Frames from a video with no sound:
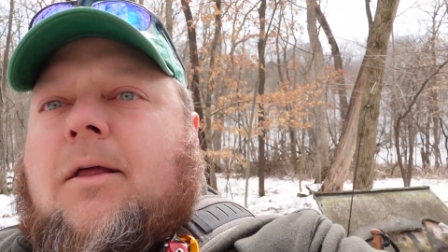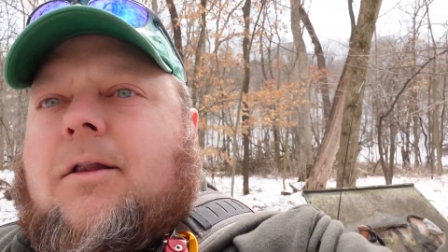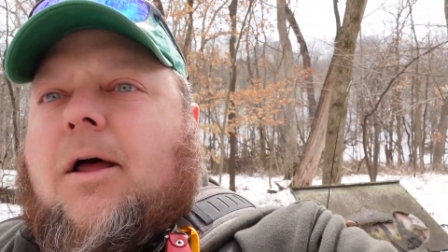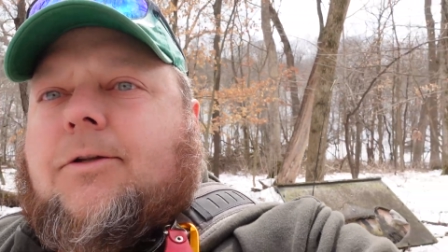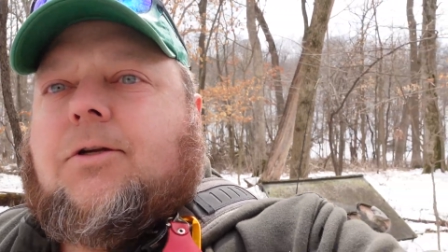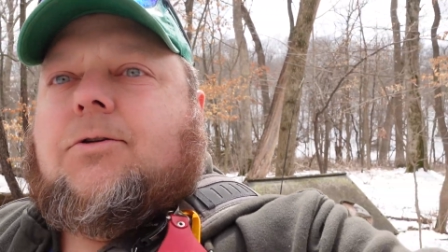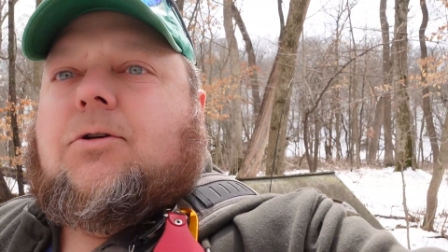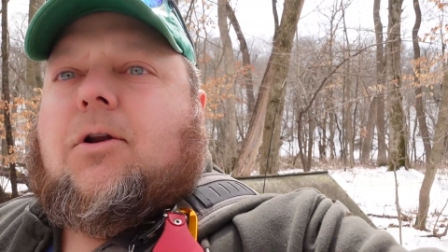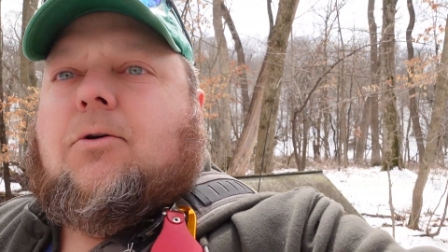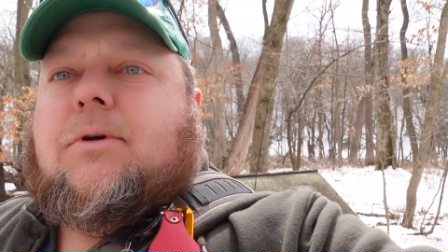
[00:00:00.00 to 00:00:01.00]
not too
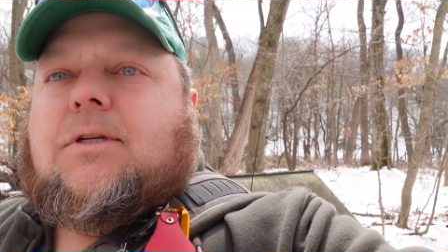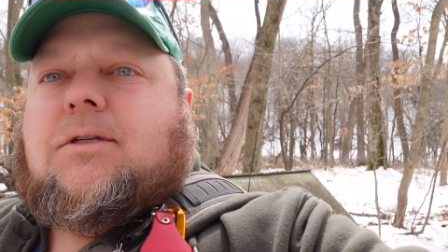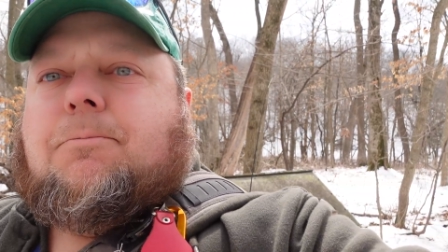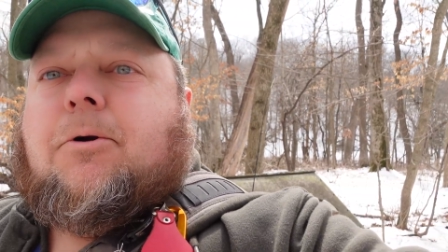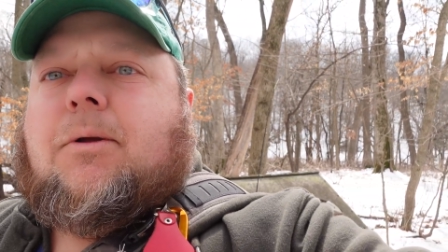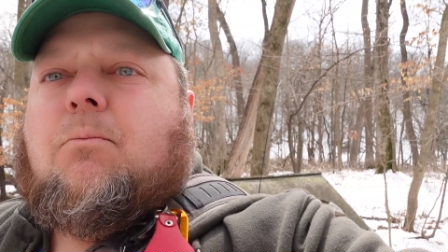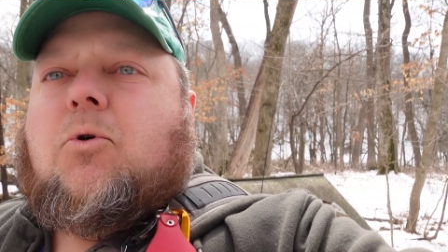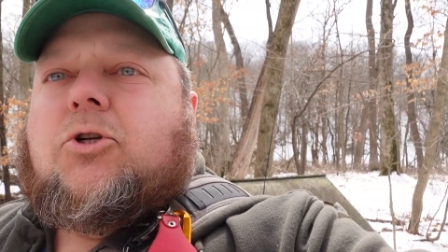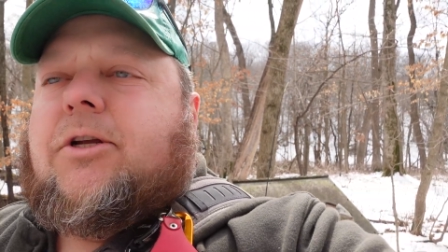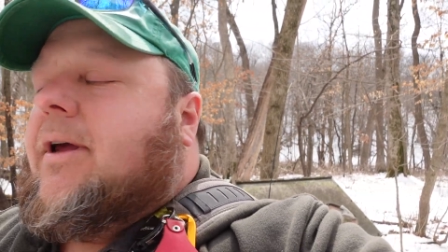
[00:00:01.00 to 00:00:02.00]
strenuous. It's pretty
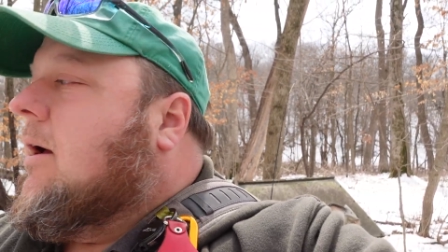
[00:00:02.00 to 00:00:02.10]
mushy